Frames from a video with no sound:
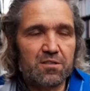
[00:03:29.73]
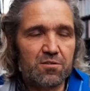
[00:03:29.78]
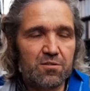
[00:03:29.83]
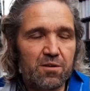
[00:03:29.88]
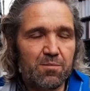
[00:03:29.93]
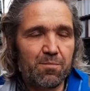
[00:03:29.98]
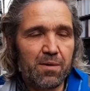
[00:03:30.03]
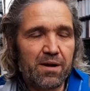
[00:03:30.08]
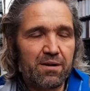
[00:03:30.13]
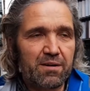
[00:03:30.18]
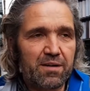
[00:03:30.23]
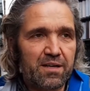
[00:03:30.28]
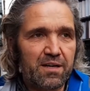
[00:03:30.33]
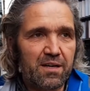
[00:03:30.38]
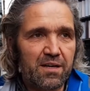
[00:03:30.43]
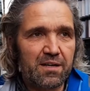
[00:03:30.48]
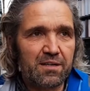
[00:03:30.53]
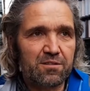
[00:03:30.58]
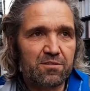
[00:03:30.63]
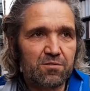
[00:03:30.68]

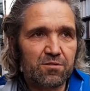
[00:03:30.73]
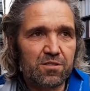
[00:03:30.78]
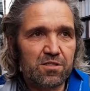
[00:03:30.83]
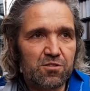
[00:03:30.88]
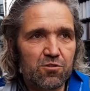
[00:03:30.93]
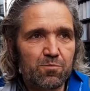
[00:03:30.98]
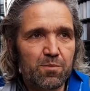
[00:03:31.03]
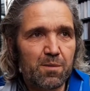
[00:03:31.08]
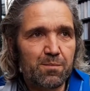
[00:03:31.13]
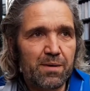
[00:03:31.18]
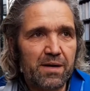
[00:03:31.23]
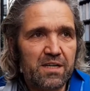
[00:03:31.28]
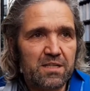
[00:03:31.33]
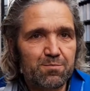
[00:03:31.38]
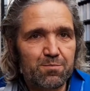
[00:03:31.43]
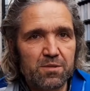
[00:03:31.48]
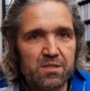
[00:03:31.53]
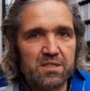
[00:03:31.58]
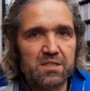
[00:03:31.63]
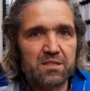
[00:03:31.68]
America to a supermax
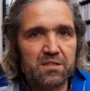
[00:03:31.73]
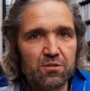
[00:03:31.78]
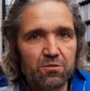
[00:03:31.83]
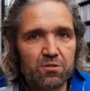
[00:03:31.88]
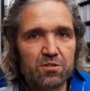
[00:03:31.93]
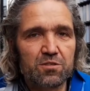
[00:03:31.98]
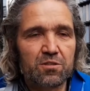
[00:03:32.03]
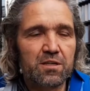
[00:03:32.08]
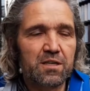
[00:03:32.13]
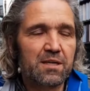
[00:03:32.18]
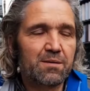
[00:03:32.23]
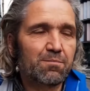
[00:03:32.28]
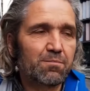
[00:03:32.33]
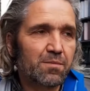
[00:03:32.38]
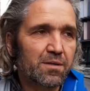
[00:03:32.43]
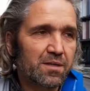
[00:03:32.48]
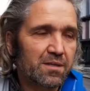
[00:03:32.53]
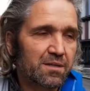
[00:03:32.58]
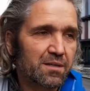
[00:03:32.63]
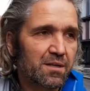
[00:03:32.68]
prison do to him.
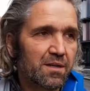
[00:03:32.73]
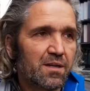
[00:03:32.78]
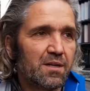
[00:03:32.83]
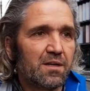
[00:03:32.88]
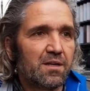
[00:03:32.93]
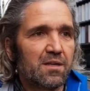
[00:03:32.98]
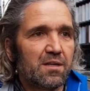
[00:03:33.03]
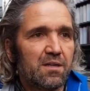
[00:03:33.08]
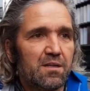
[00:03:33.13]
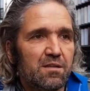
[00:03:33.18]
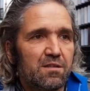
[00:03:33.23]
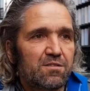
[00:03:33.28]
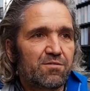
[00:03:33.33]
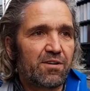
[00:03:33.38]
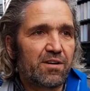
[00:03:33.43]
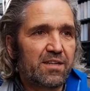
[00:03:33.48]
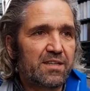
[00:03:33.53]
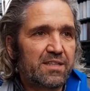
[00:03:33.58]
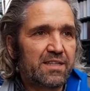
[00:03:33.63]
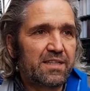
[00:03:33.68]
And it's
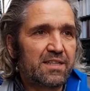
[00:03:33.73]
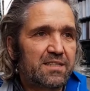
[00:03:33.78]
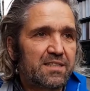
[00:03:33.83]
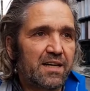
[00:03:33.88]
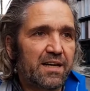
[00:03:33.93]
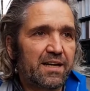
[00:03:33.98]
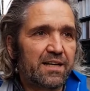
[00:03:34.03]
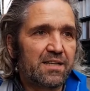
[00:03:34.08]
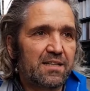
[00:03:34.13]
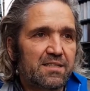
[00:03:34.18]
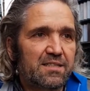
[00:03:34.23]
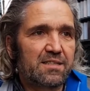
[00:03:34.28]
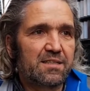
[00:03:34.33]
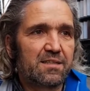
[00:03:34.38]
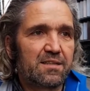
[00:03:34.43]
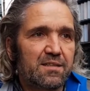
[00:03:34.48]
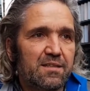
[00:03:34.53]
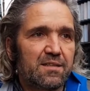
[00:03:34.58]
very detailed.